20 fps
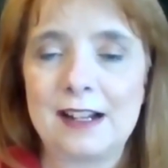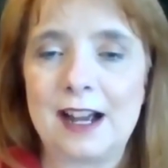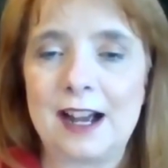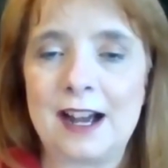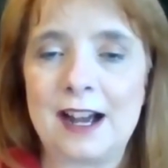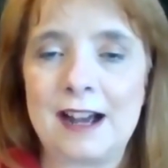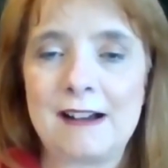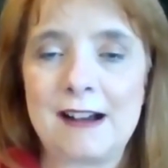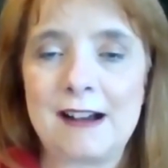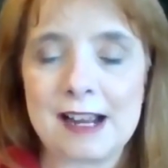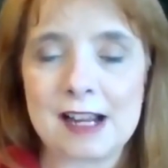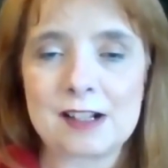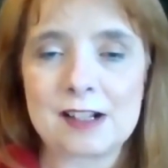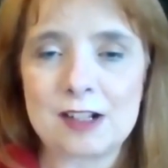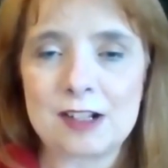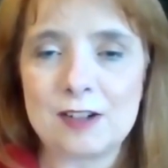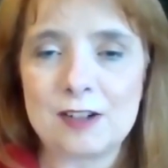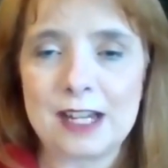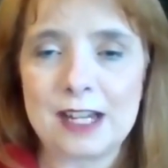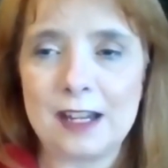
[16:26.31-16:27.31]
Uh, I
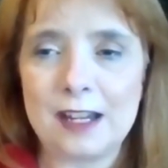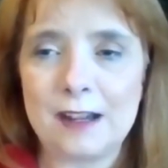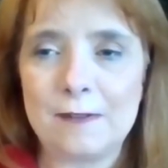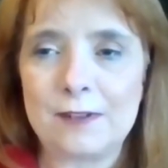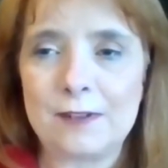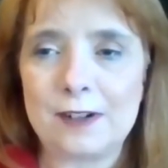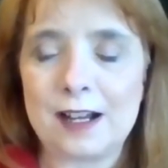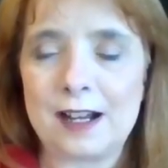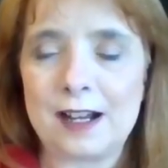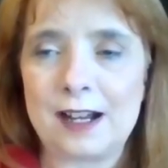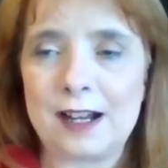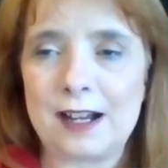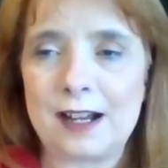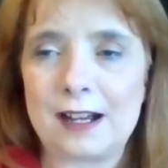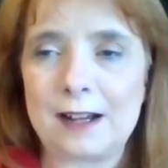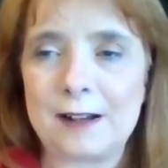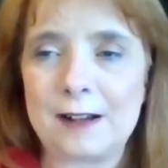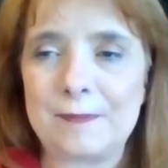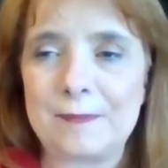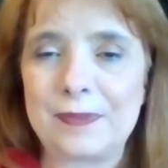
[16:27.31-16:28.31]
also give
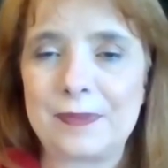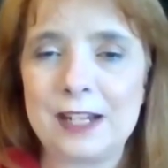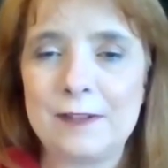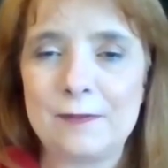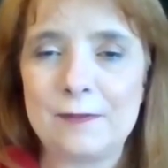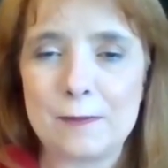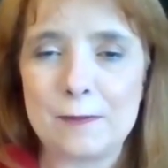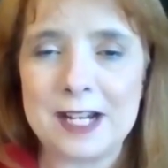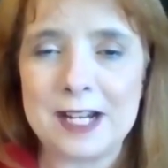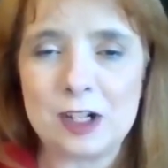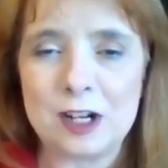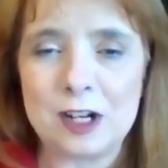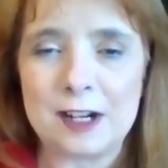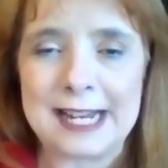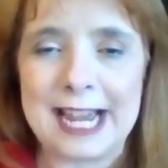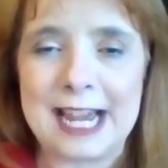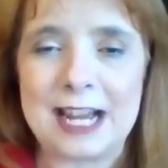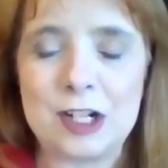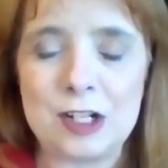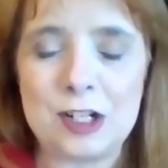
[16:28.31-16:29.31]
uh, information on
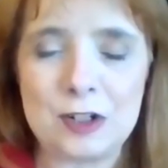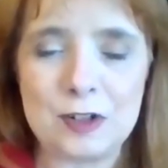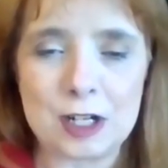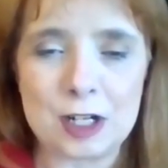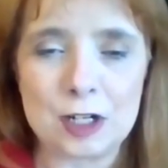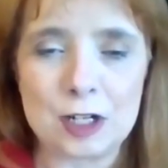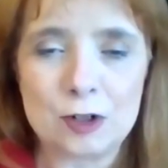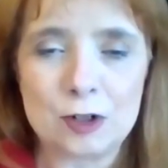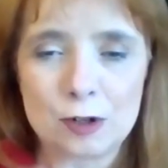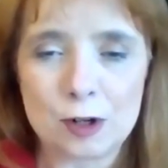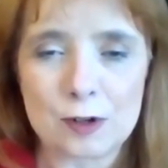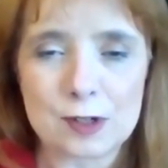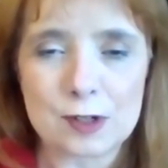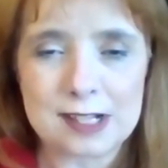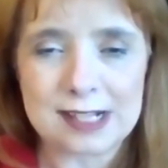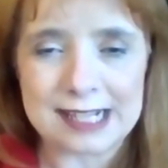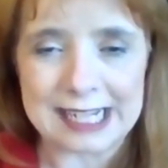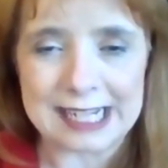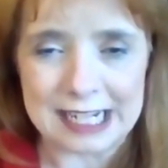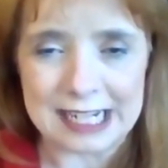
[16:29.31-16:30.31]
how to do control
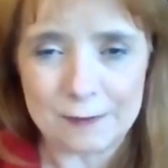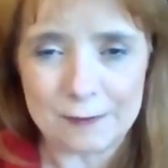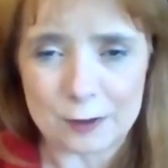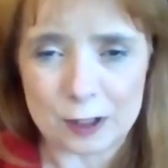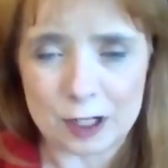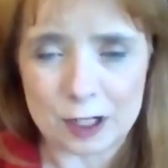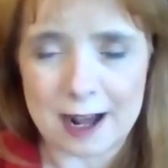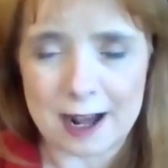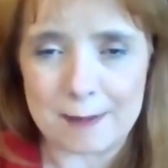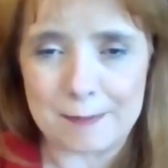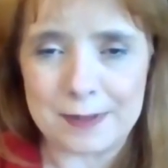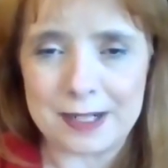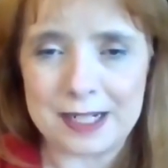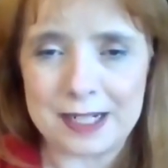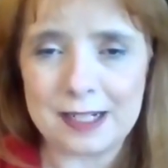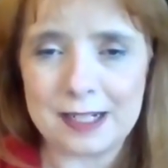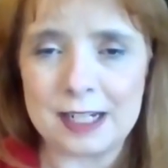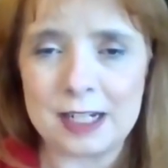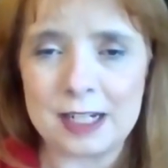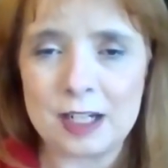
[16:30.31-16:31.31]
C for
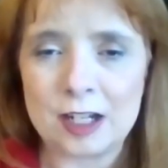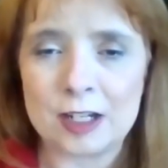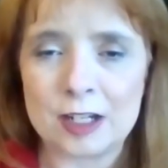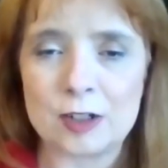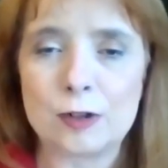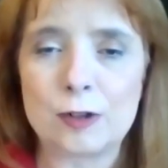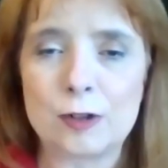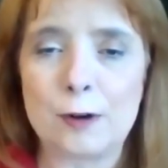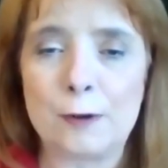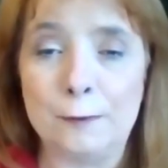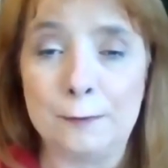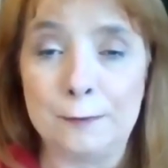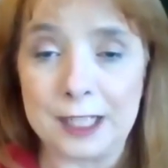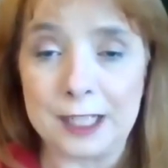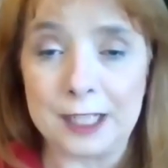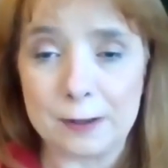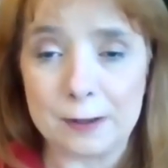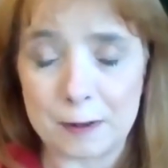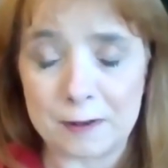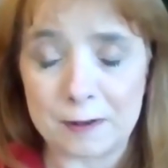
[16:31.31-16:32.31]
copy and control
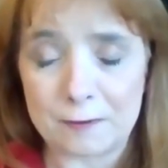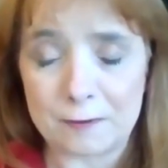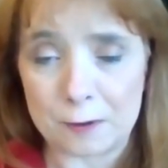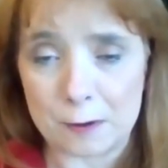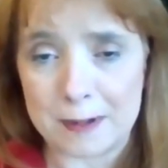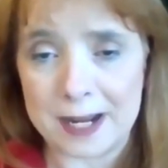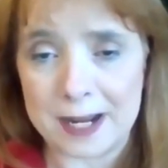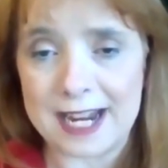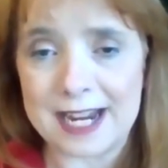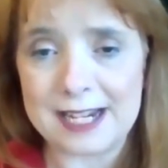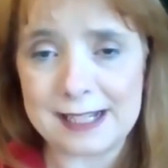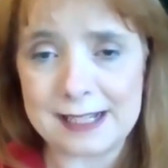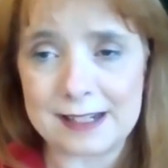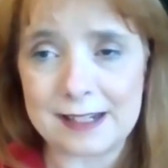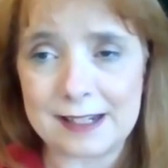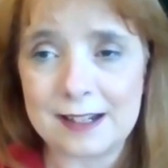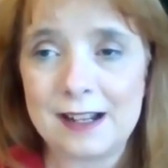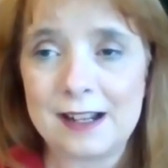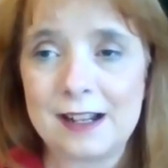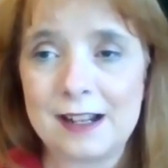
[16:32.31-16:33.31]
V for
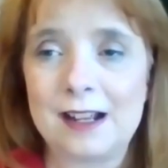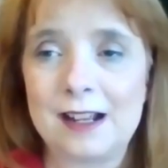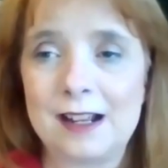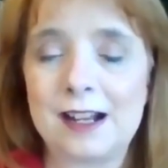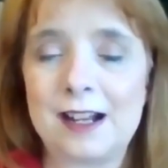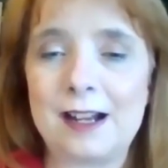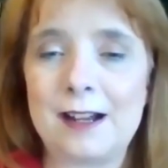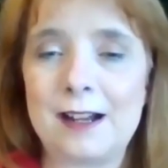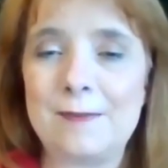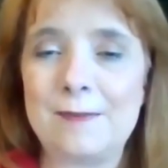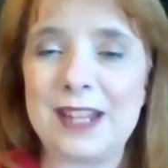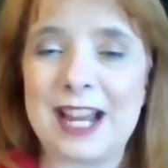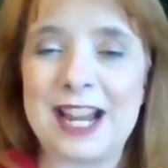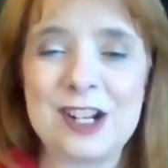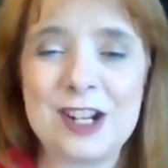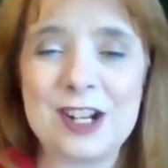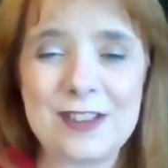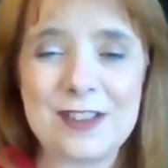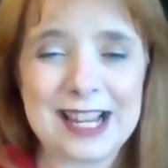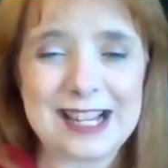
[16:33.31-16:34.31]
paste. Um, I
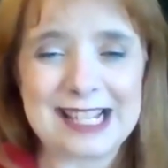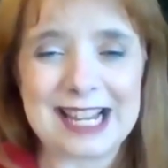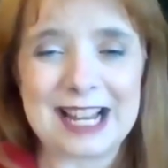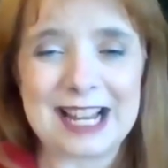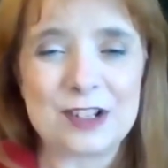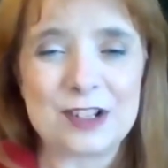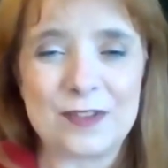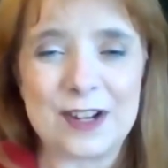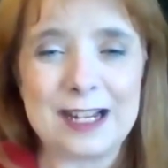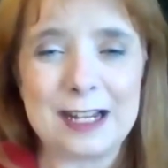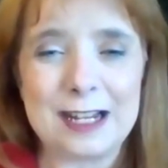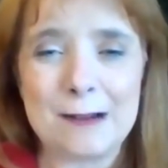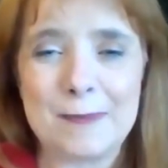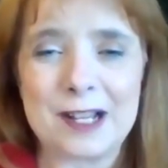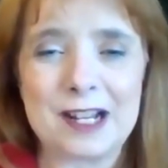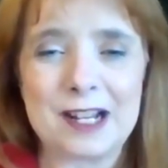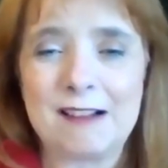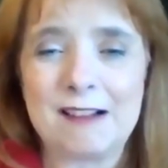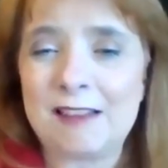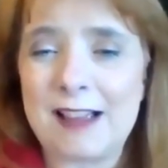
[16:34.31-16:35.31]
know that sounds funny,
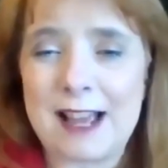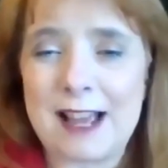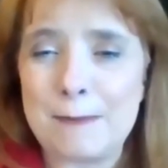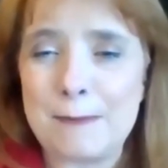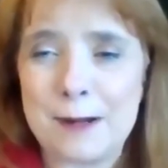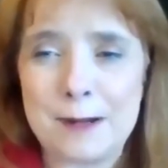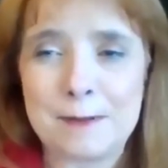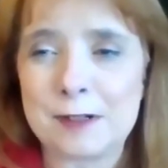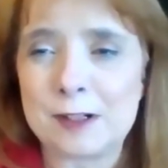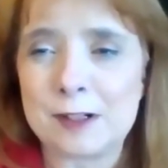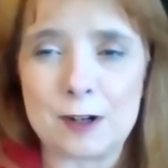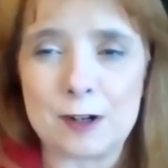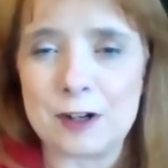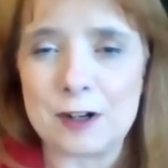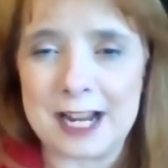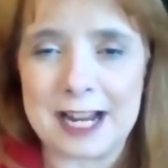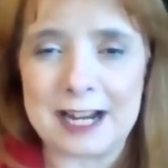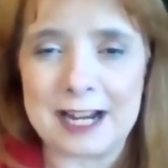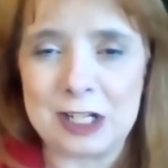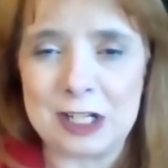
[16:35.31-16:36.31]
but a lot of people don't
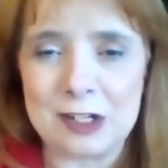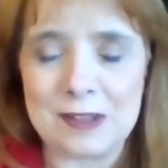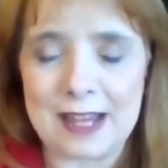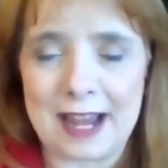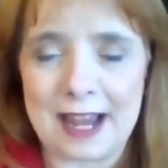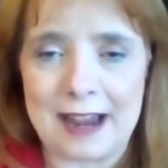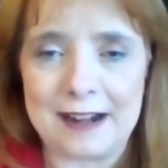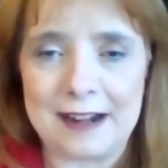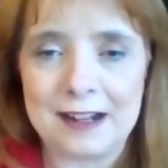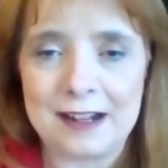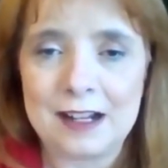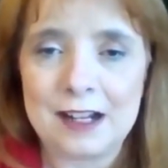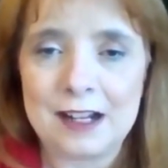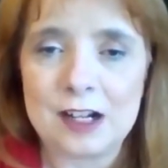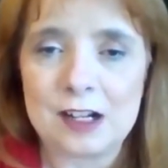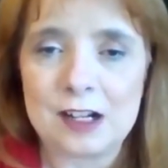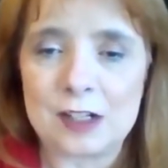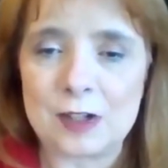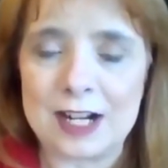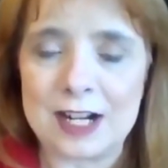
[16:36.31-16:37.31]
know how to do that.
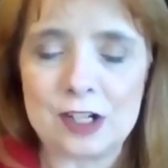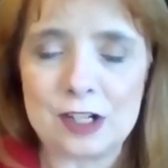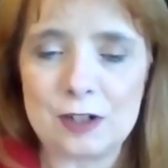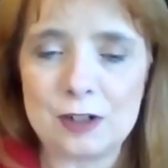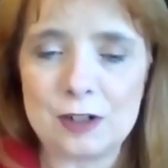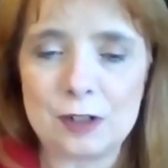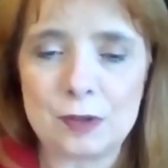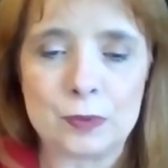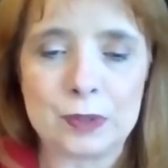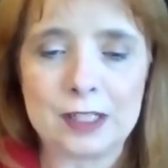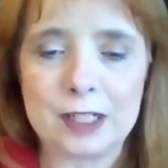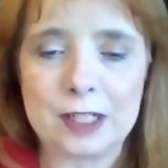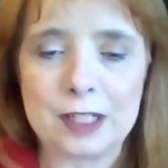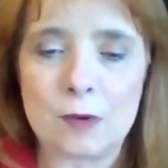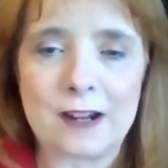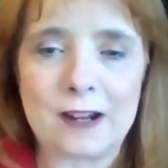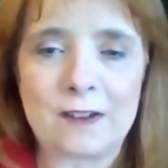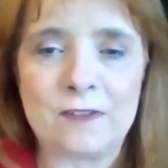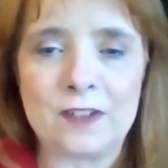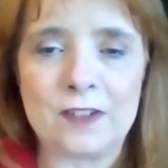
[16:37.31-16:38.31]
So I just do a really
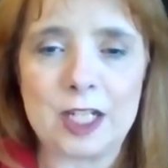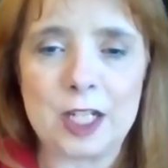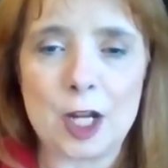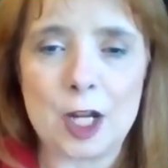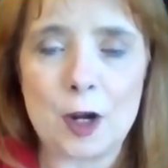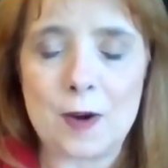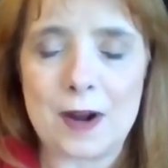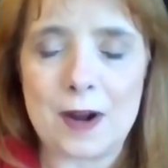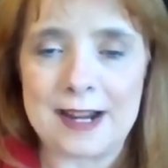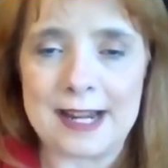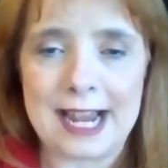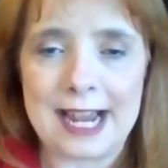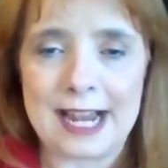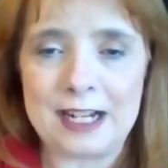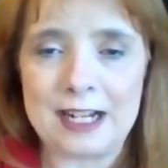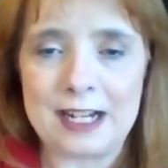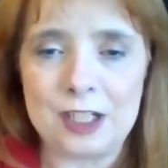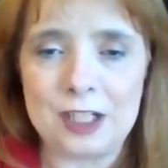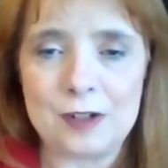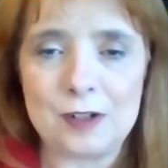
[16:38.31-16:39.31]
quick video on how
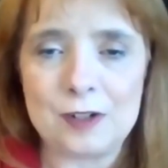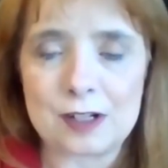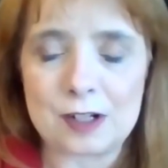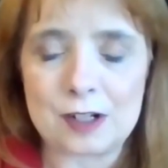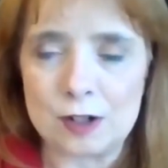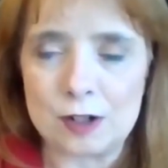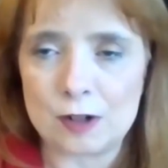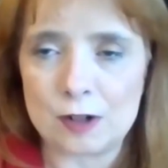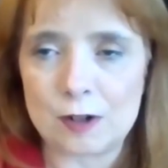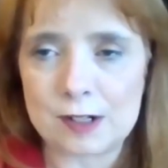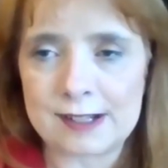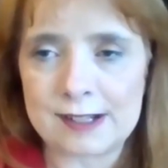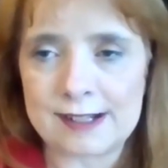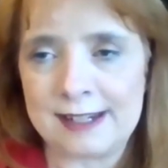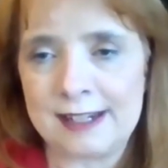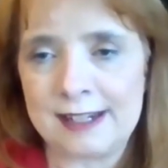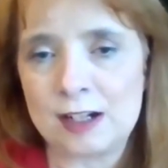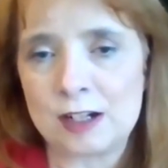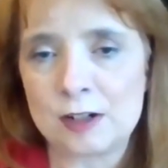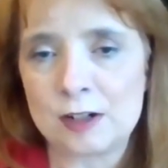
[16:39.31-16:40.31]
to use control
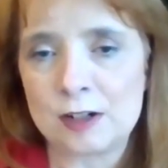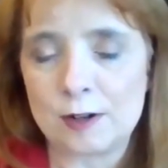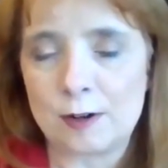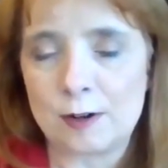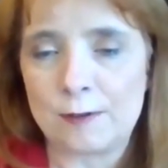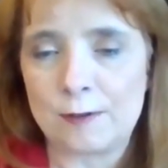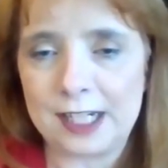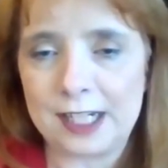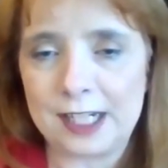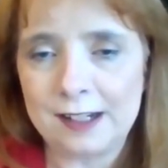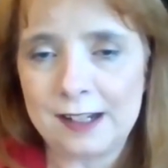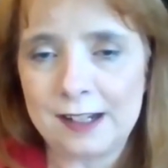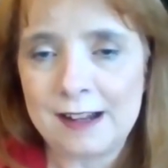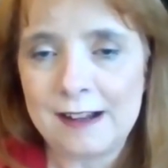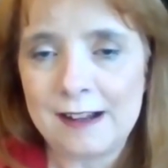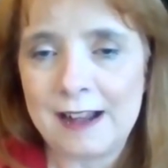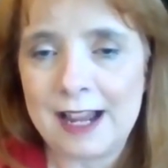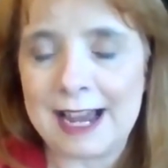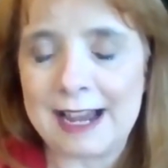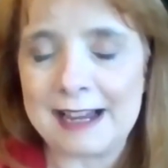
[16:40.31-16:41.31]
C and control V
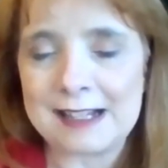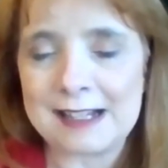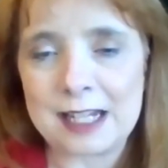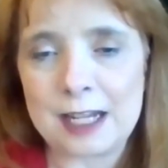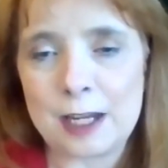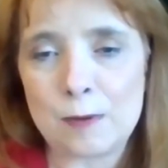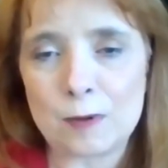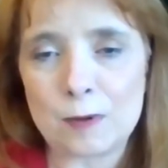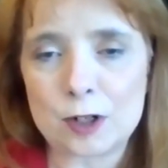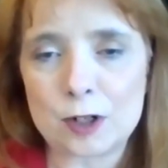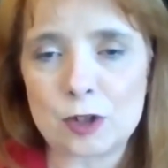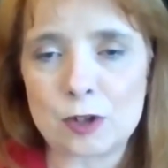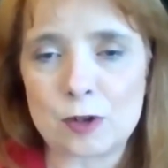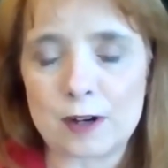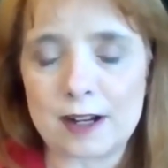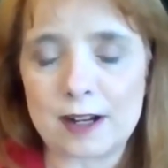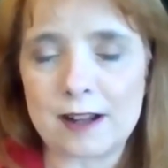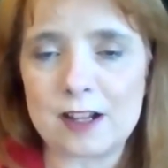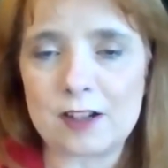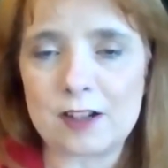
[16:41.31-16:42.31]
as keyboard
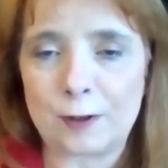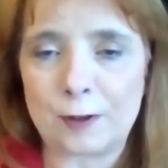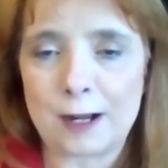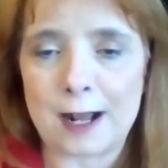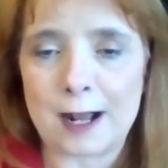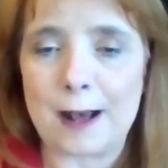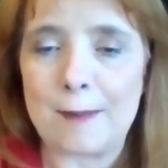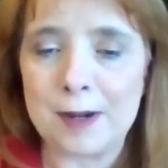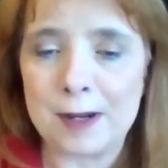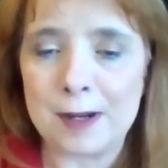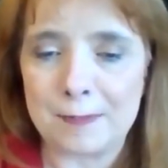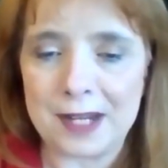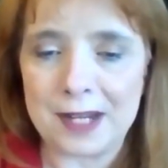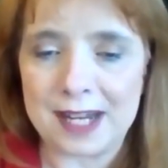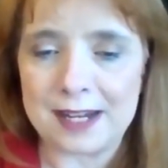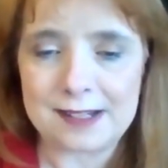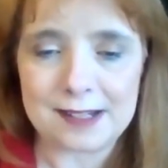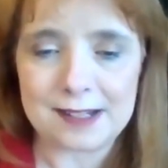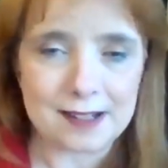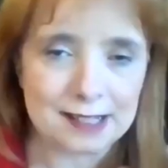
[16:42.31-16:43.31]
shortcuts for copy and
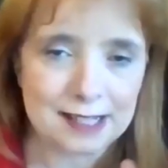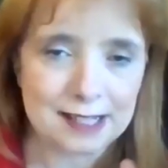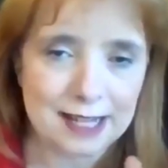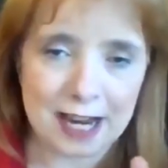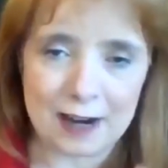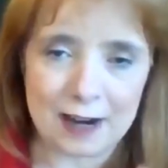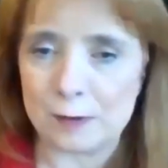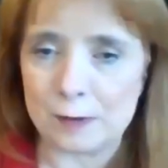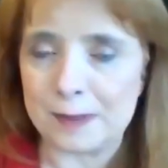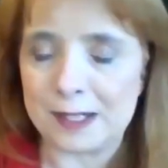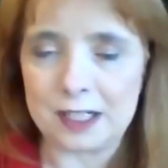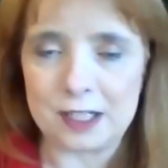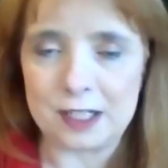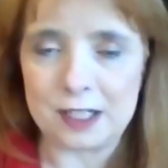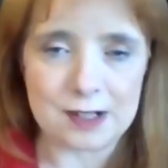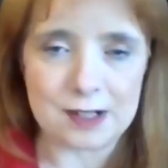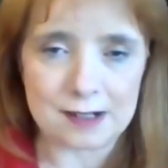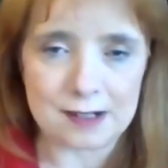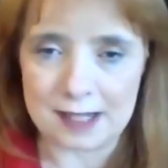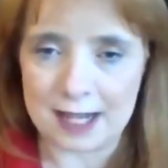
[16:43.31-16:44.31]
paste because everybody
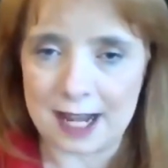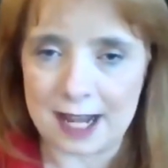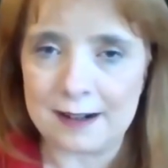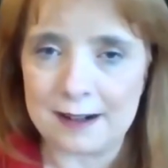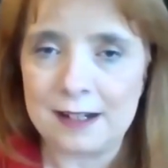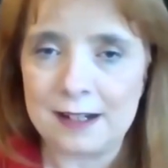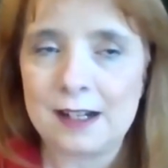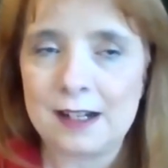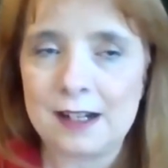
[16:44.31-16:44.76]
uses that.